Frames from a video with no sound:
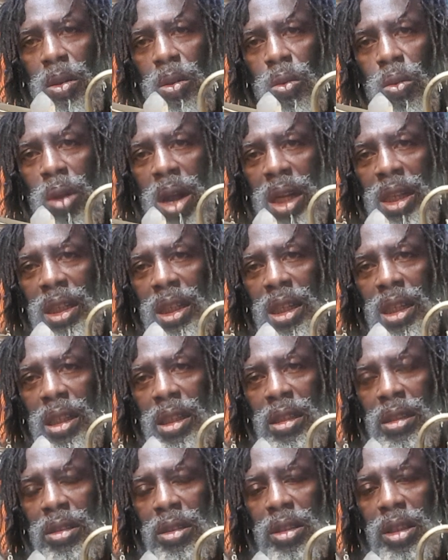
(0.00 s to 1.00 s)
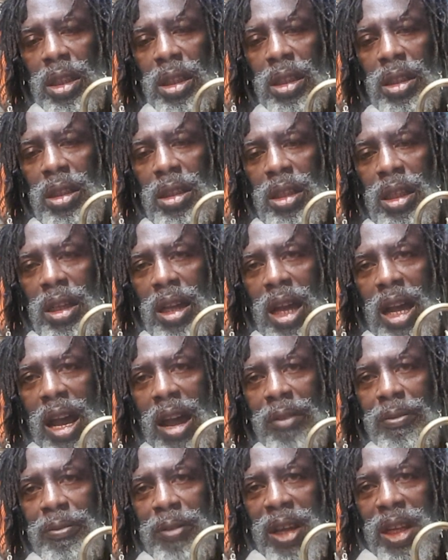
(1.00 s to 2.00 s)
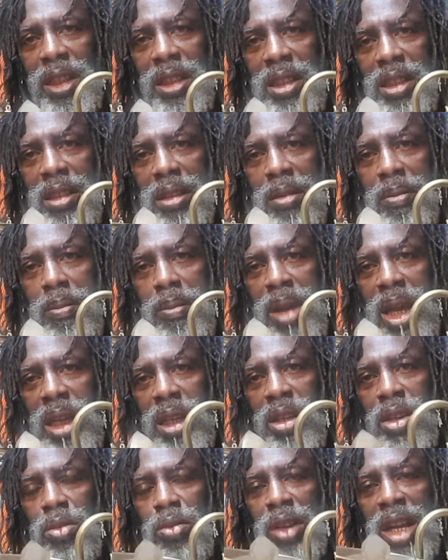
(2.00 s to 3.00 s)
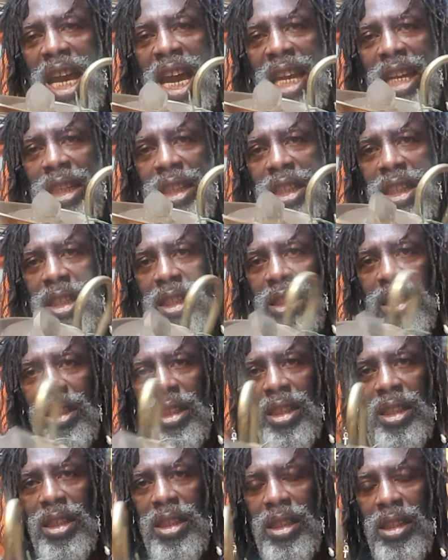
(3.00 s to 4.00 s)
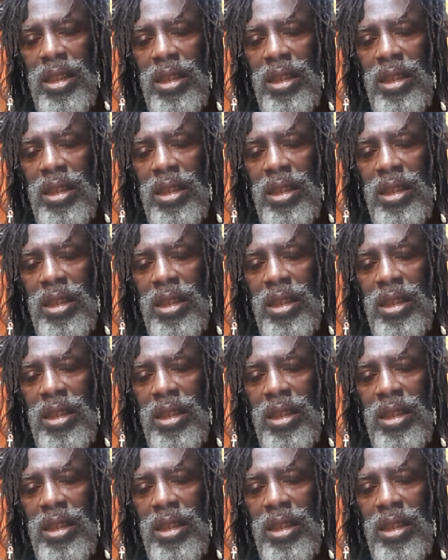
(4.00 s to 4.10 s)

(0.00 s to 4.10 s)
one can affect many realities.